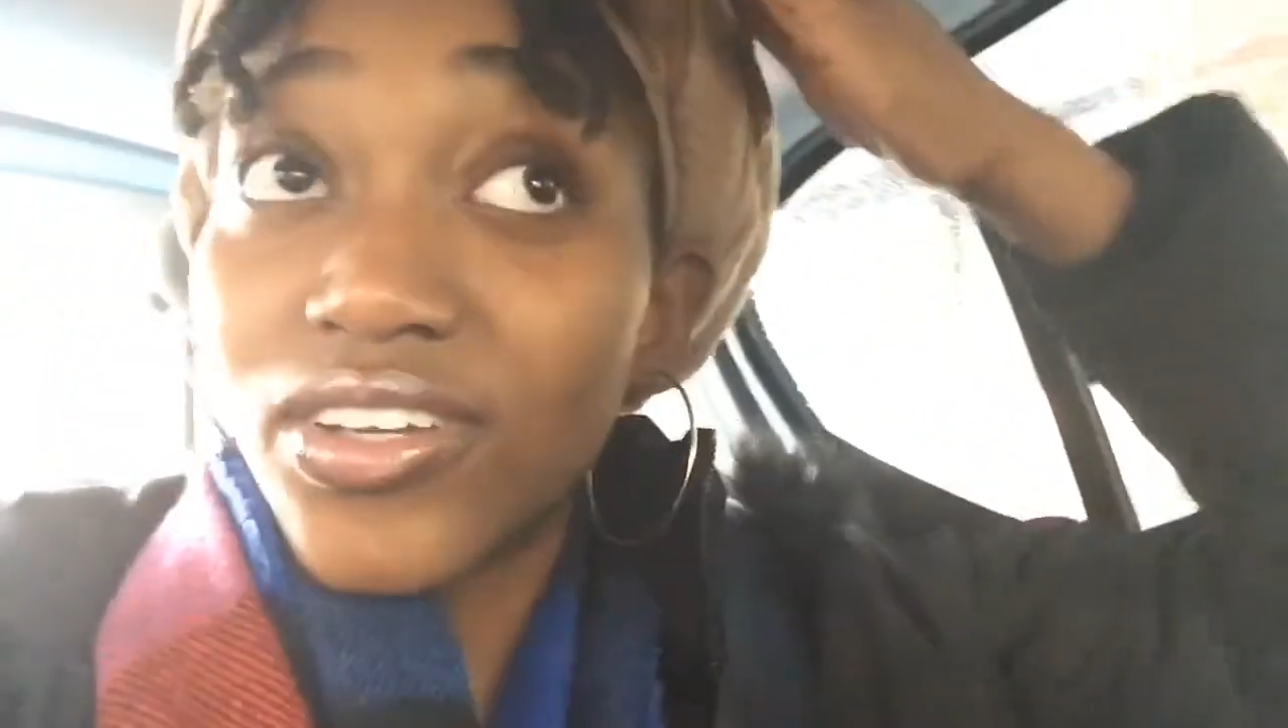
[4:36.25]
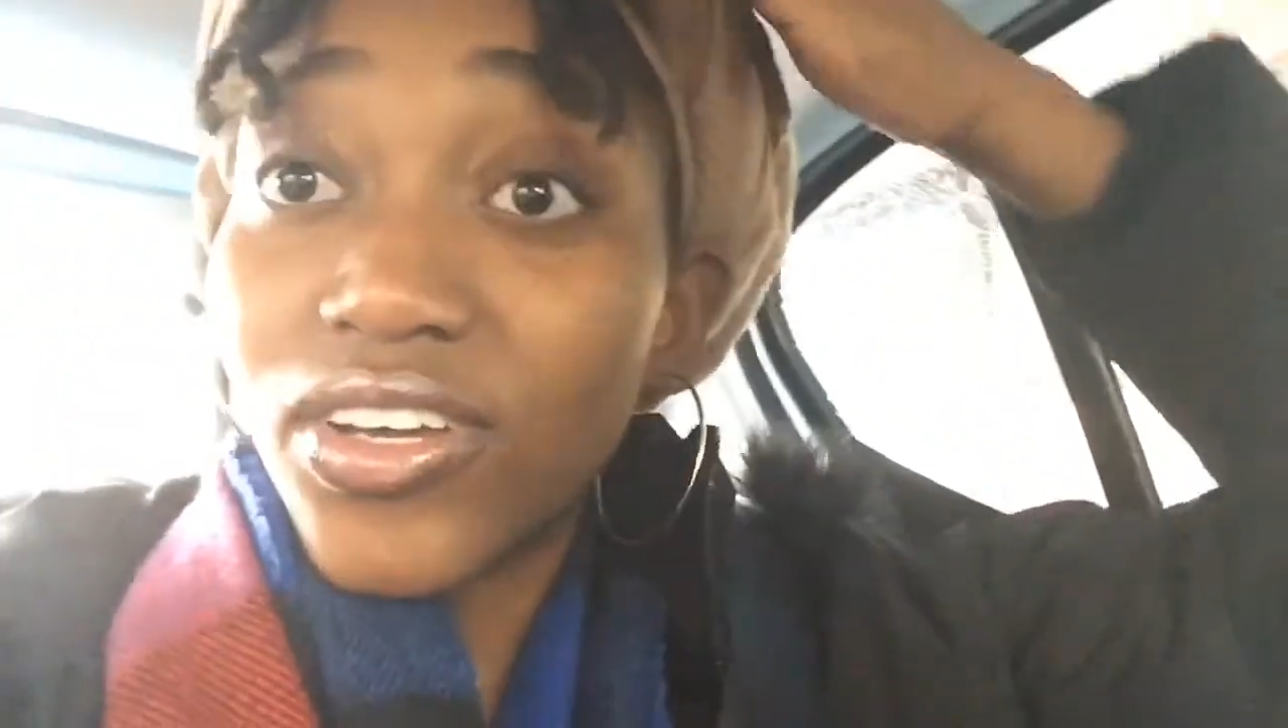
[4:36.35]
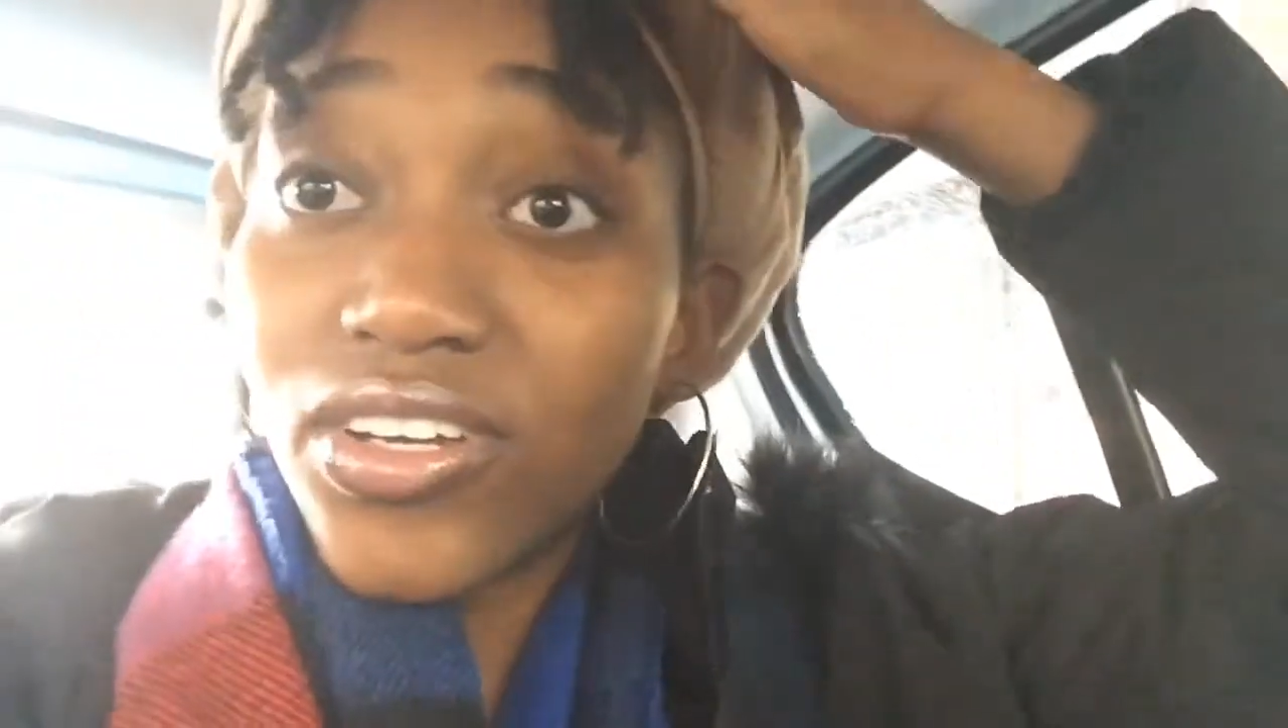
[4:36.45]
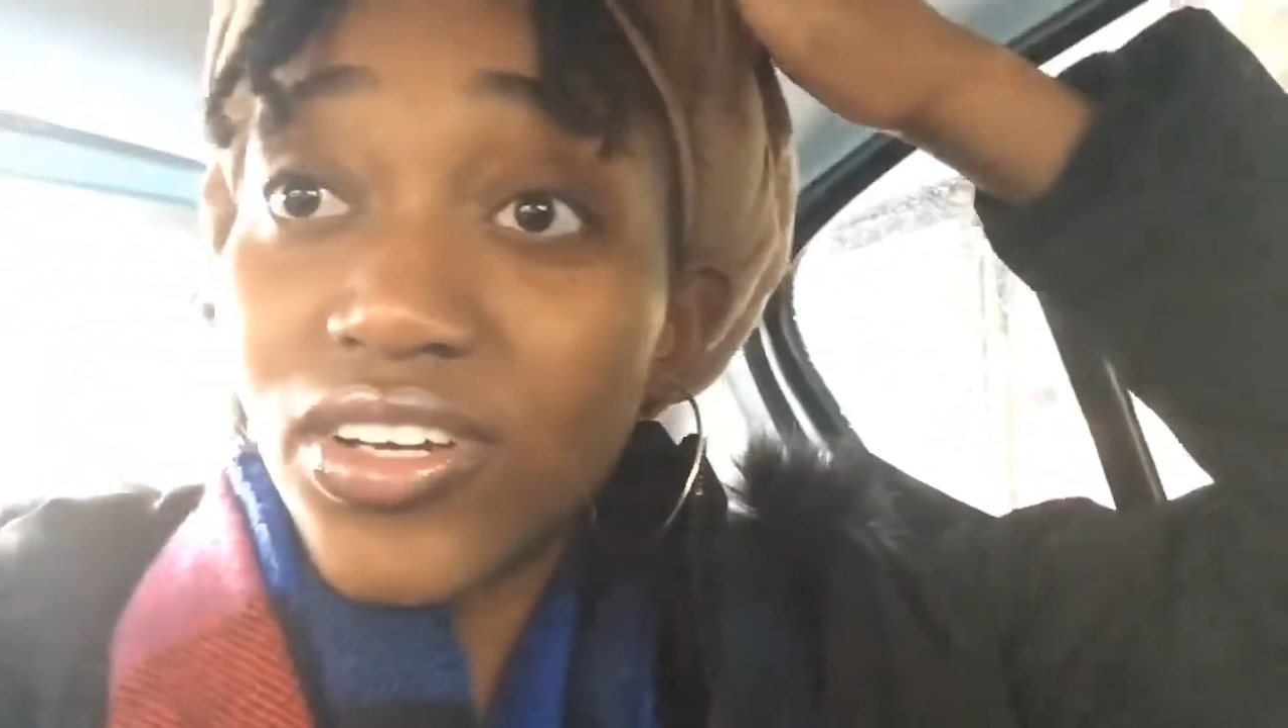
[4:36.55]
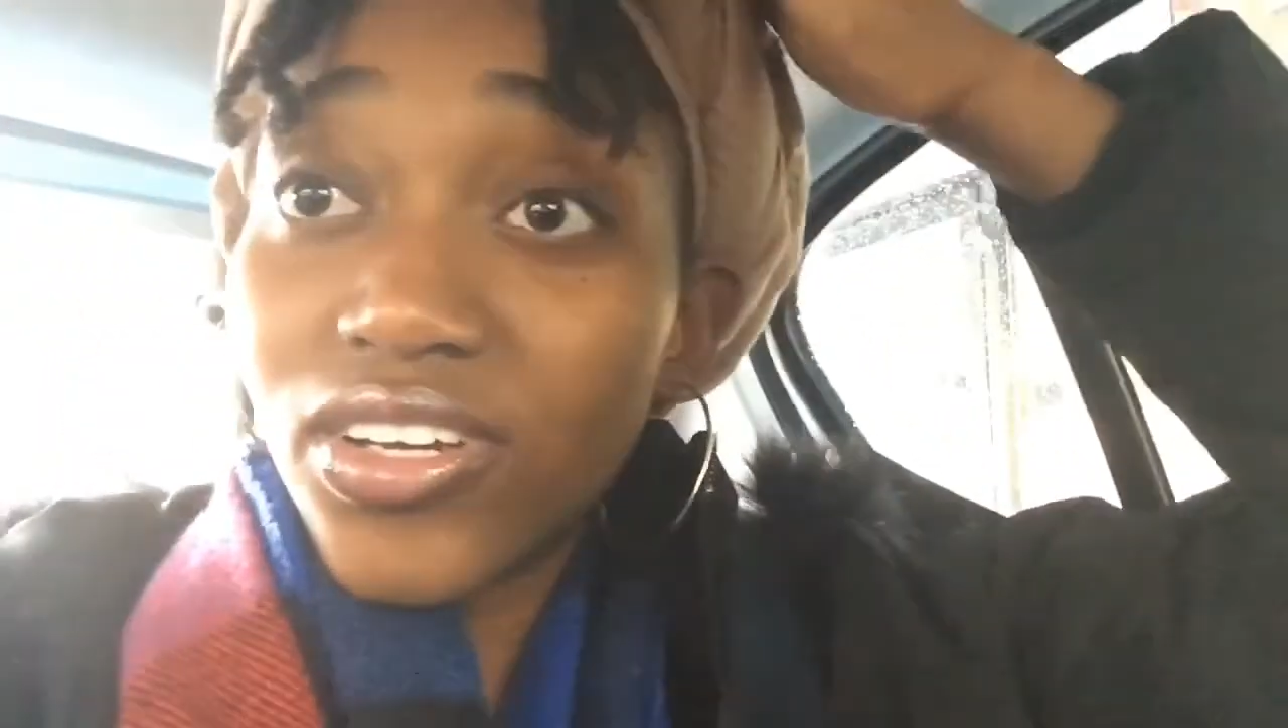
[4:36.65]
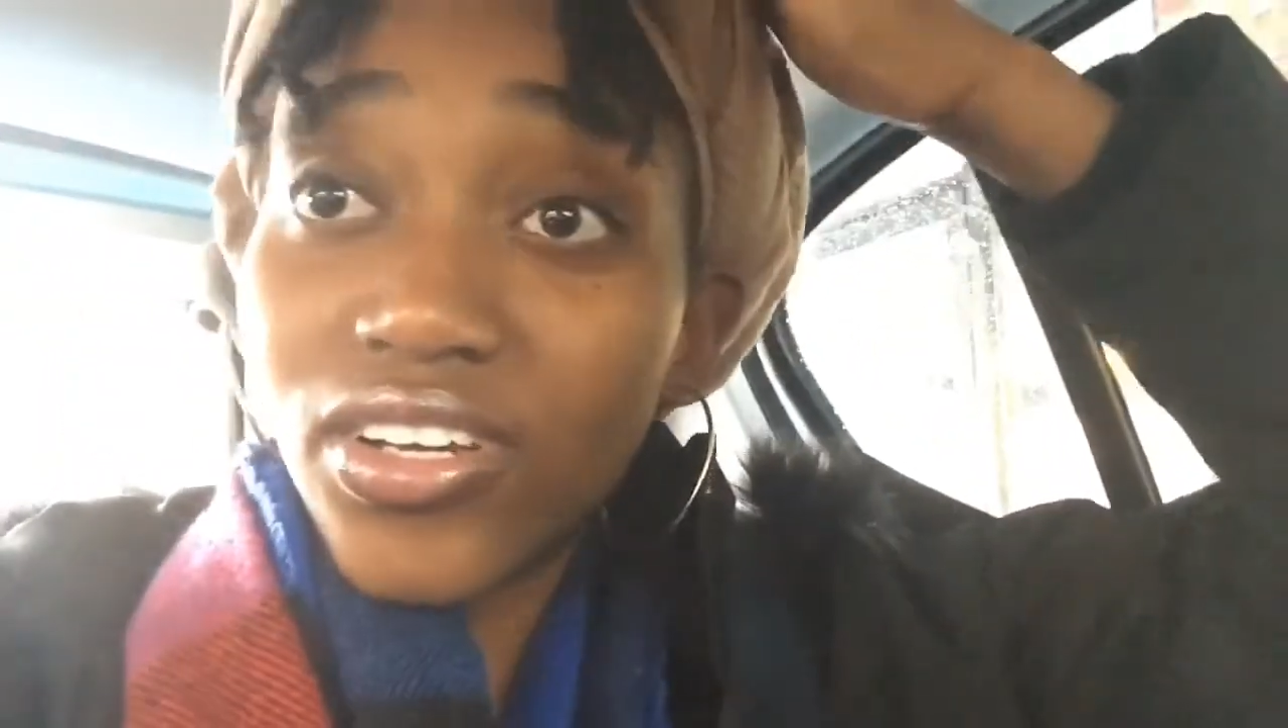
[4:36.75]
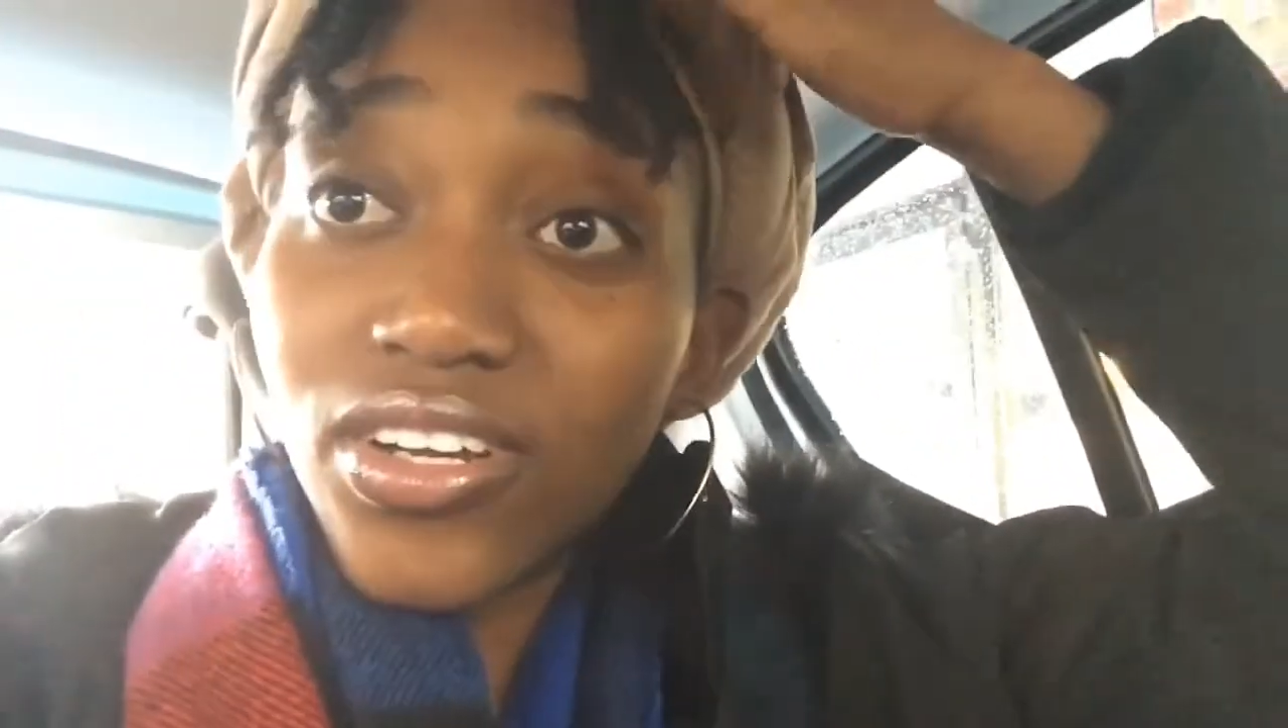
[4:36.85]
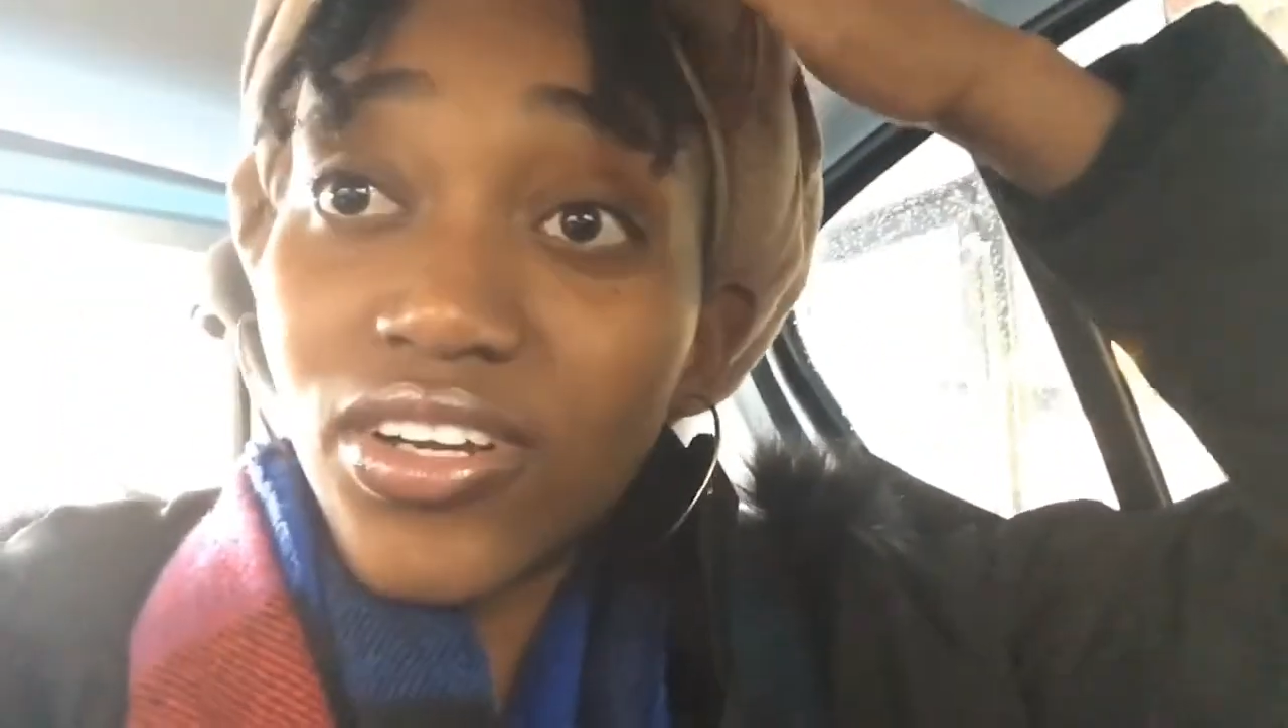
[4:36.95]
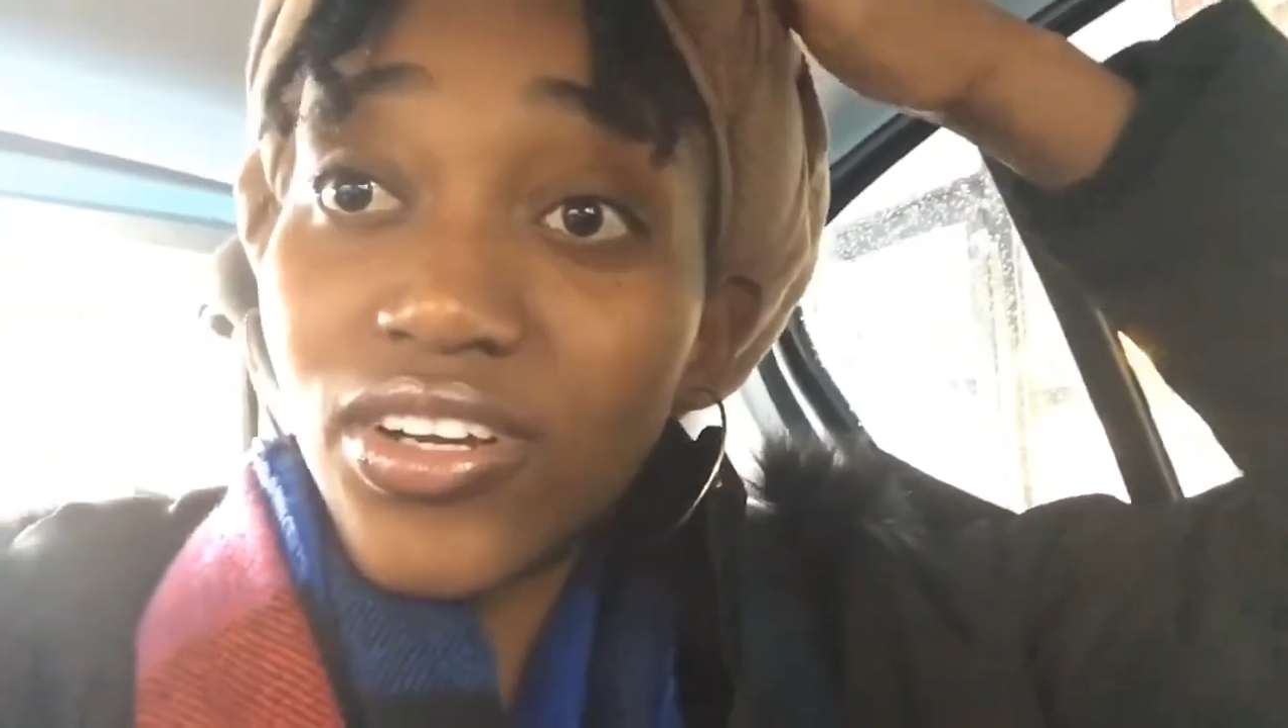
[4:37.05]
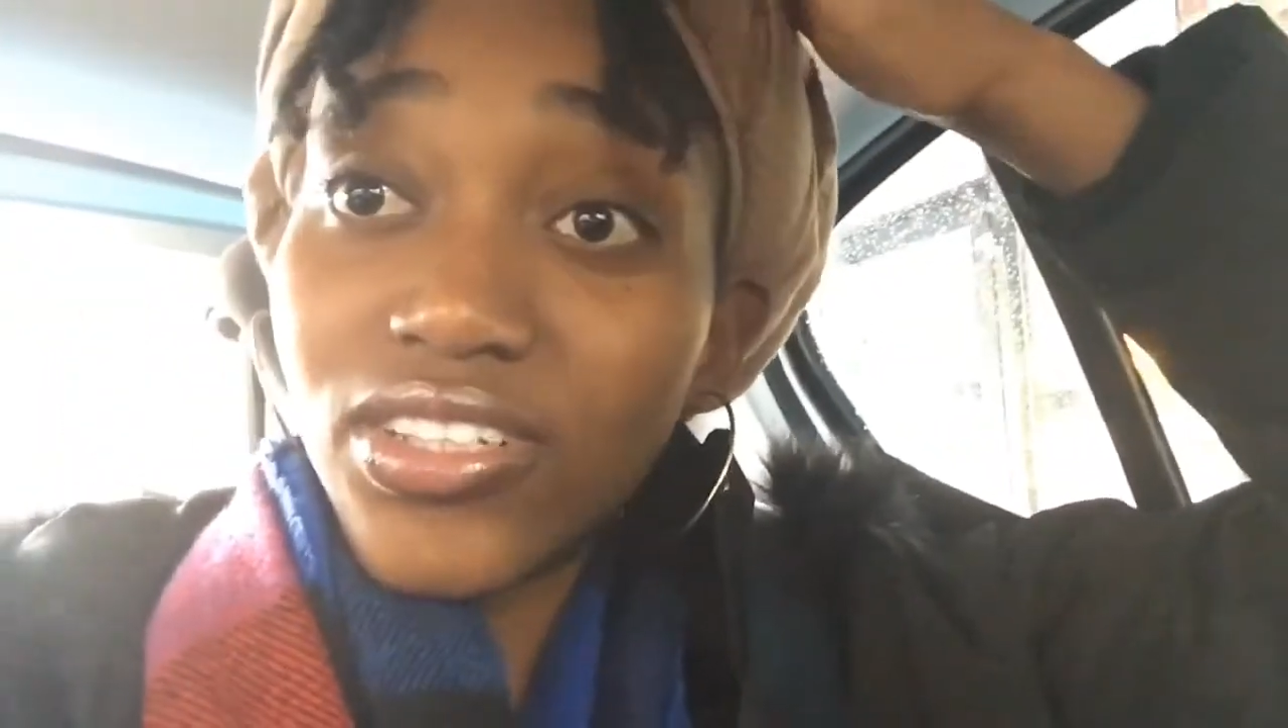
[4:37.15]

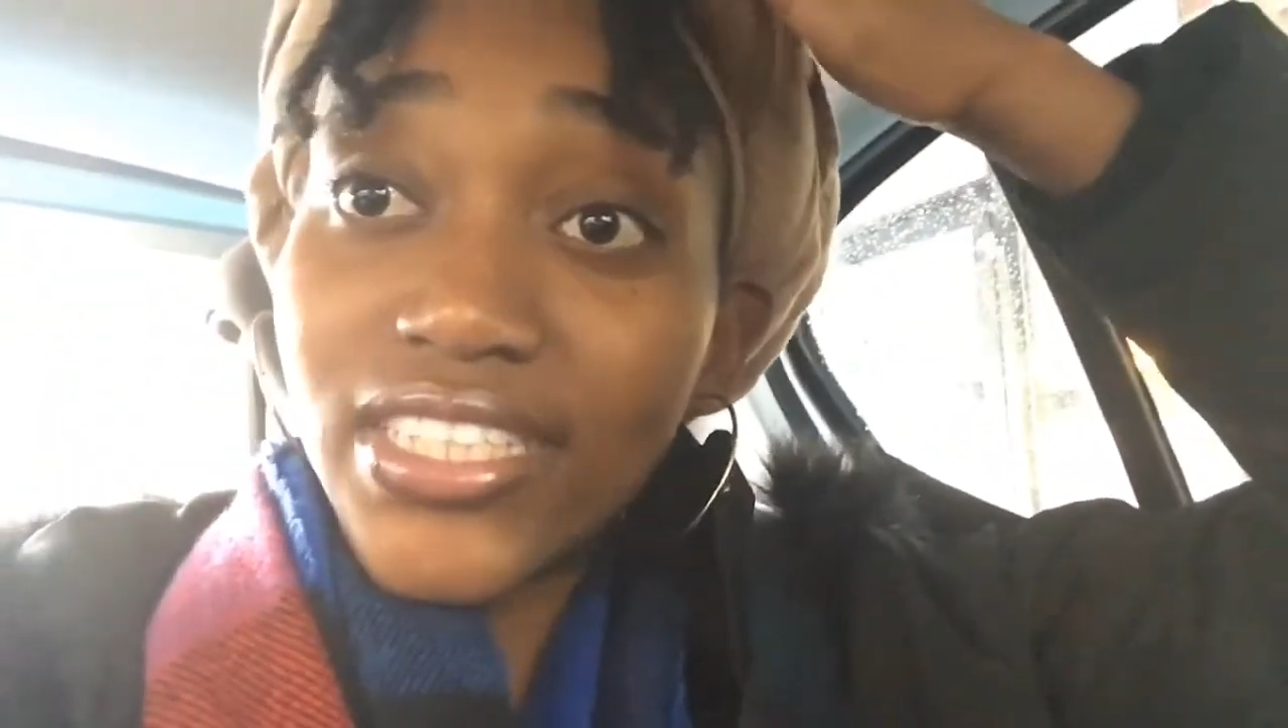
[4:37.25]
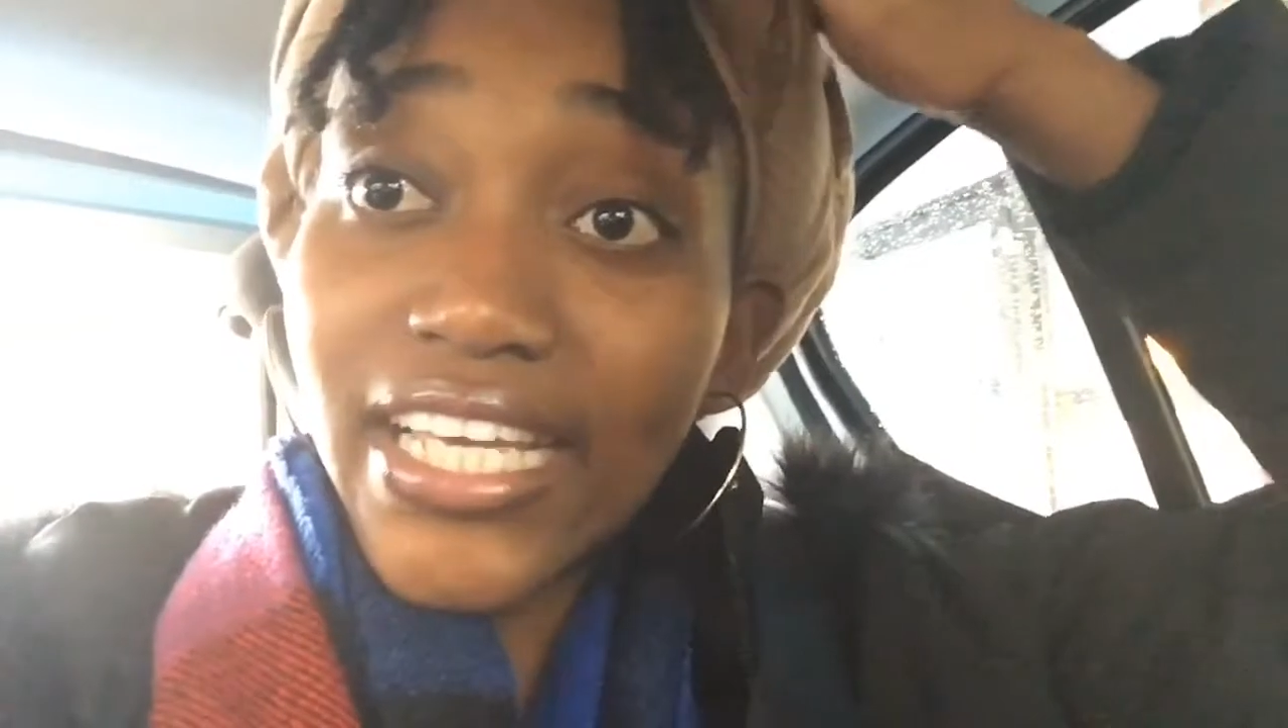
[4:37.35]
gonna